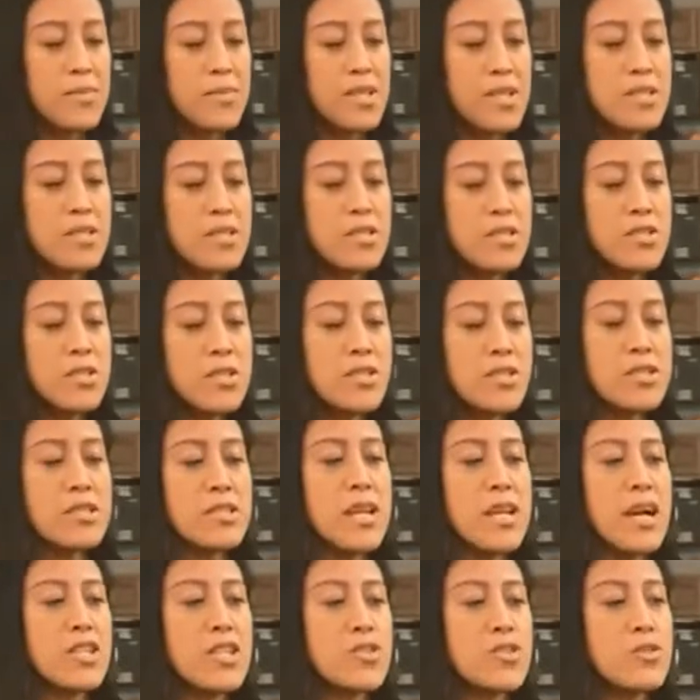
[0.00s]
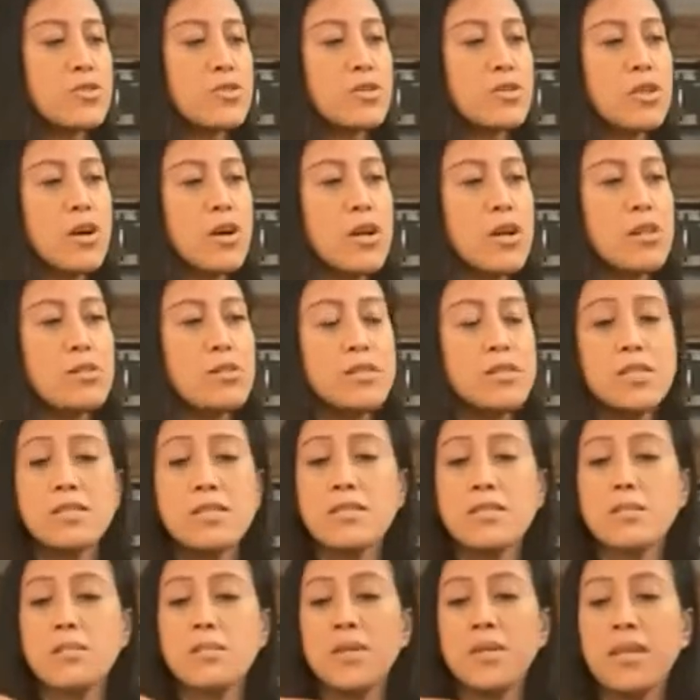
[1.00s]
This is just natural
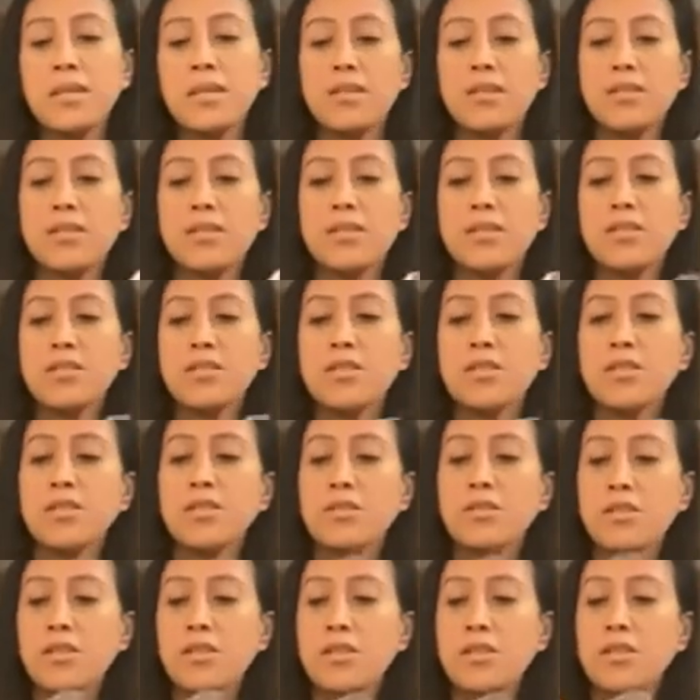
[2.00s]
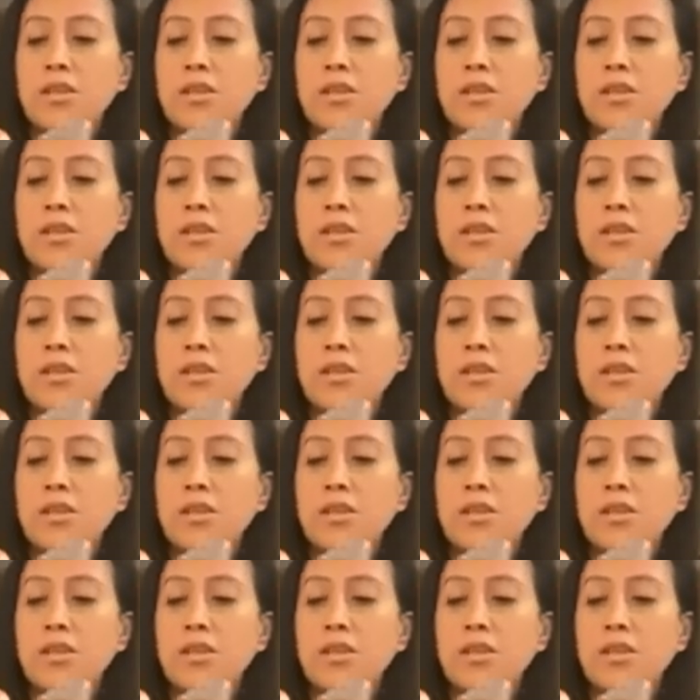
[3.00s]
coloring to make the dish look